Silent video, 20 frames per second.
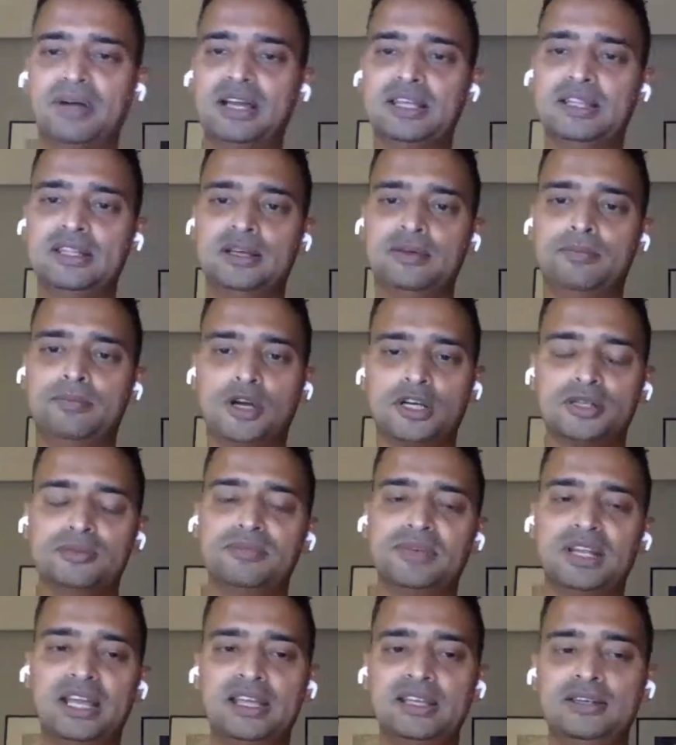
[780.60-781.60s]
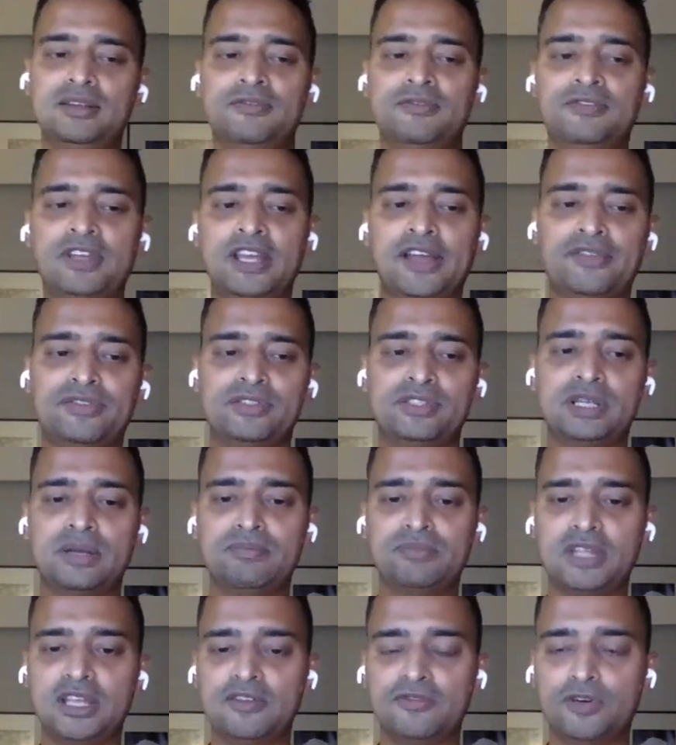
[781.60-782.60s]
by the bottom line, we have
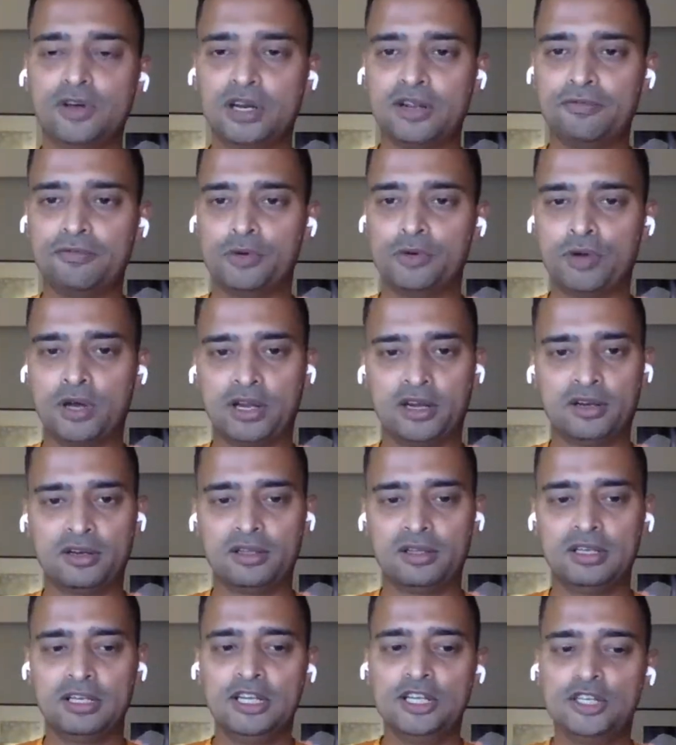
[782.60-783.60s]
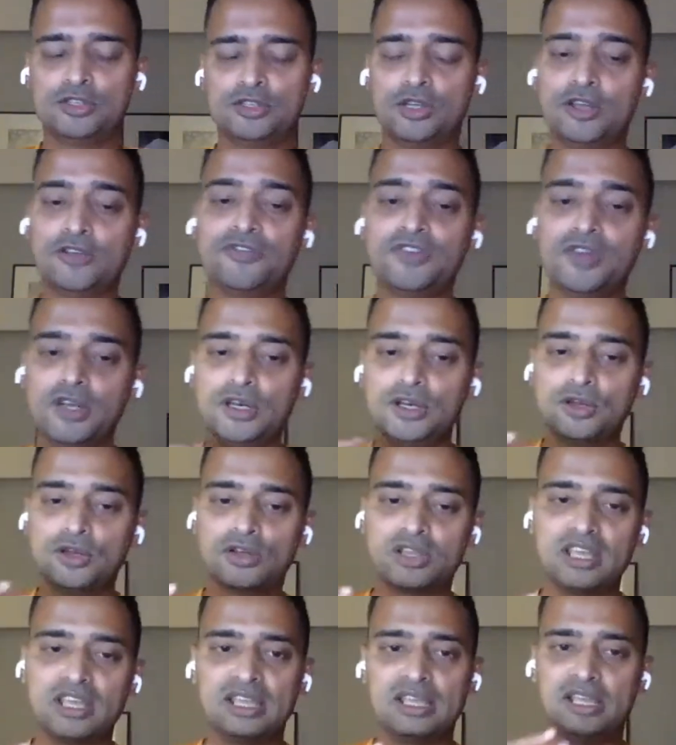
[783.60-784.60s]
something for everyone. So if you
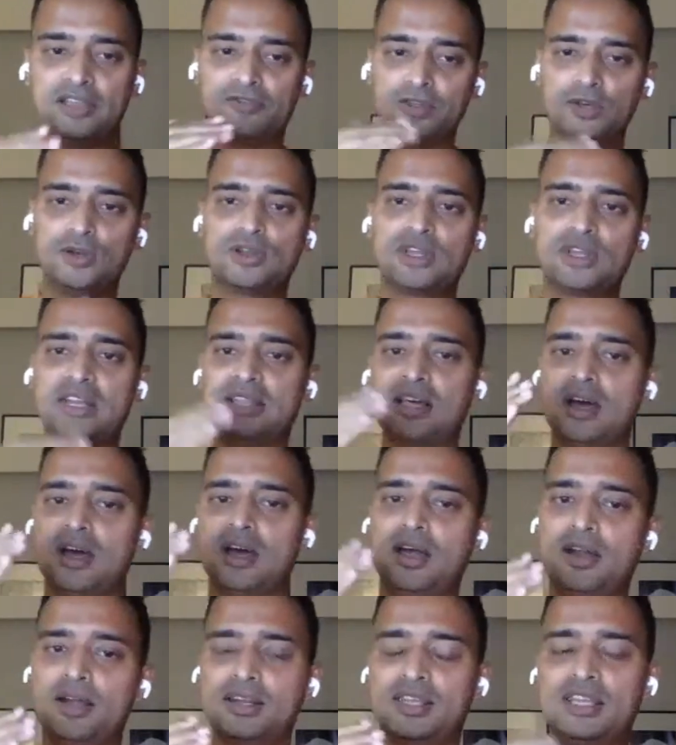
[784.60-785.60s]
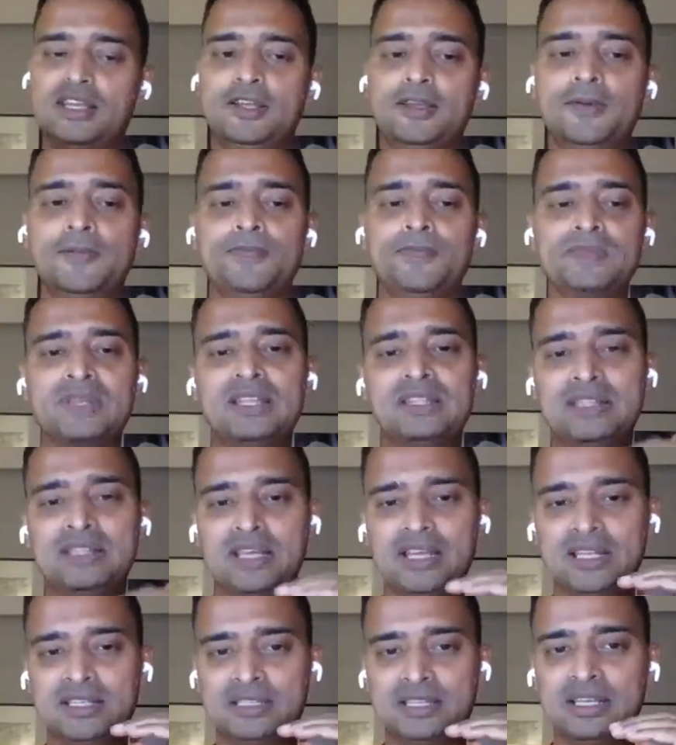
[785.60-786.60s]
look at the hierarchy,
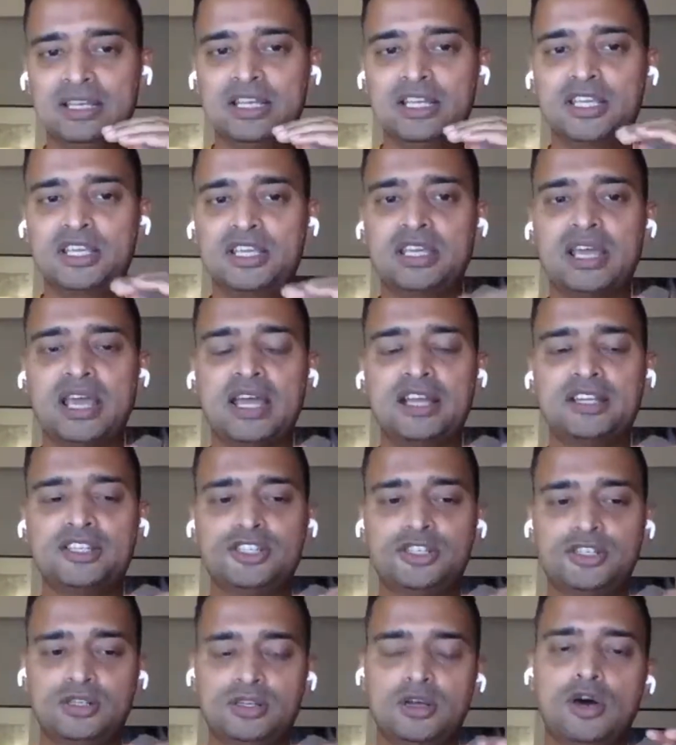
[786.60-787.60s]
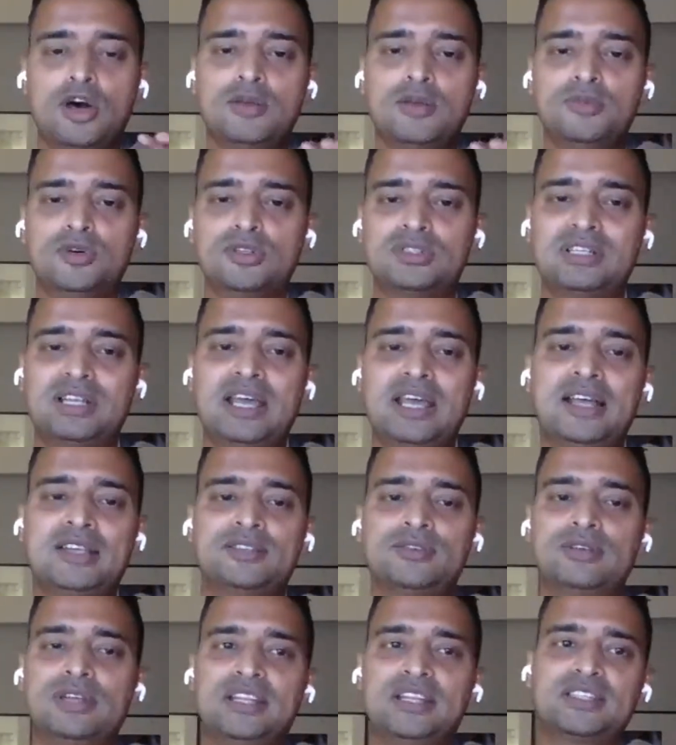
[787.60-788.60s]
there's cash, almost as
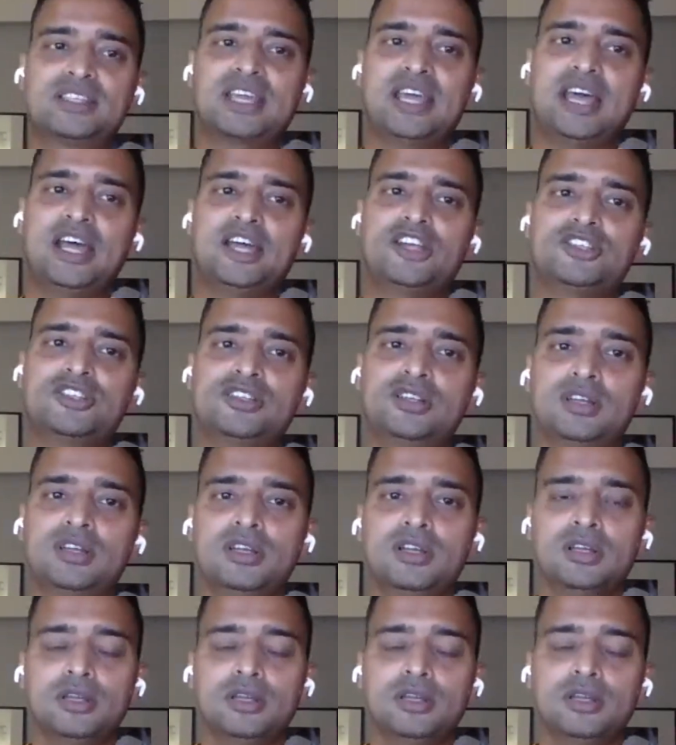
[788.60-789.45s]
good as cash,